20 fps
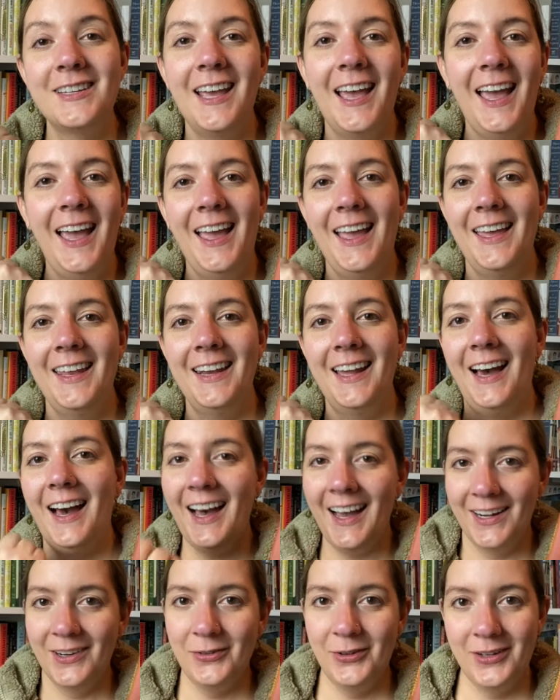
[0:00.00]
and
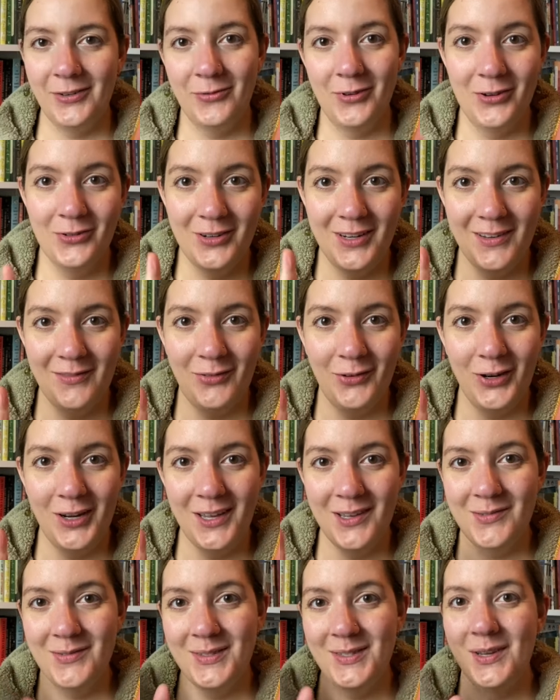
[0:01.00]
I don't want to ruin it for
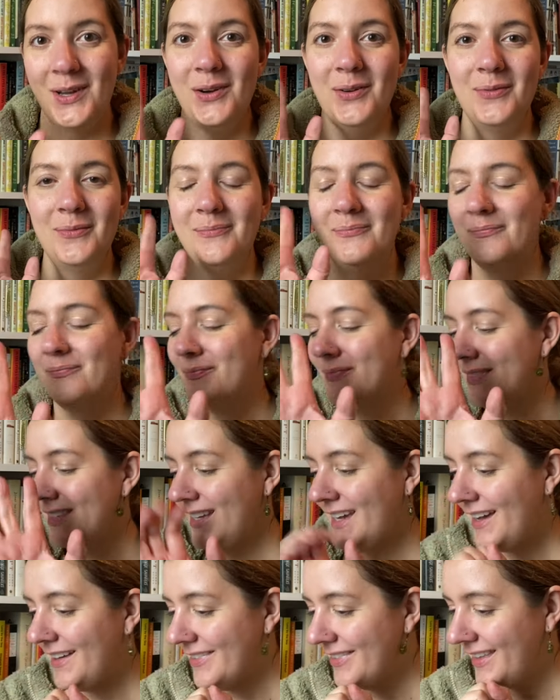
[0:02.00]
you. So
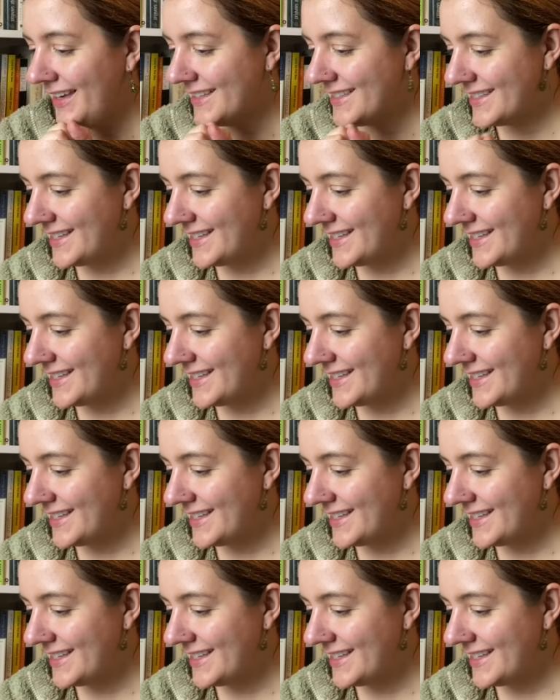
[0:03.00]
yeah, that's